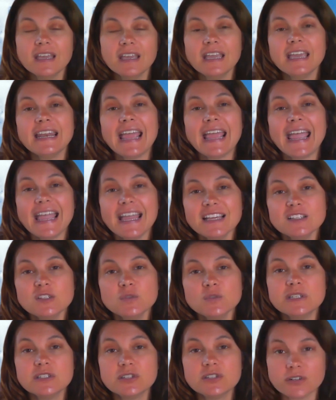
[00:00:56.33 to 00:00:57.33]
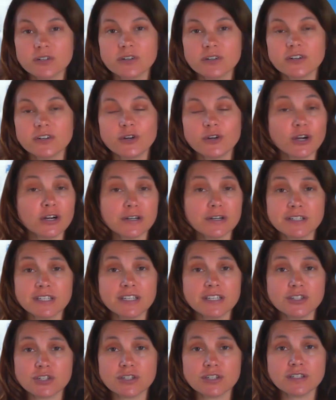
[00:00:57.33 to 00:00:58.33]
And as we turn our
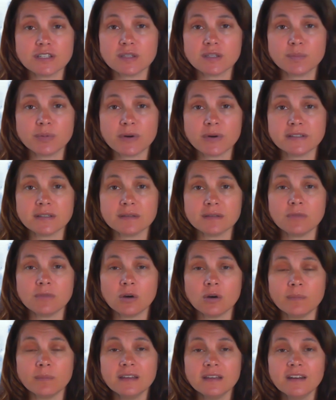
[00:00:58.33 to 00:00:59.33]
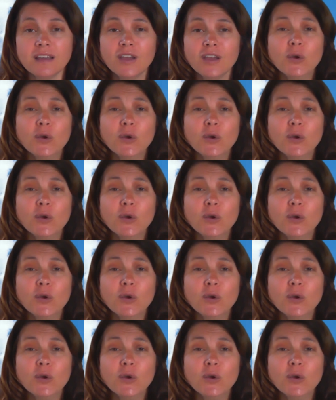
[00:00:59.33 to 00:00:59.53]
attention to the present moment,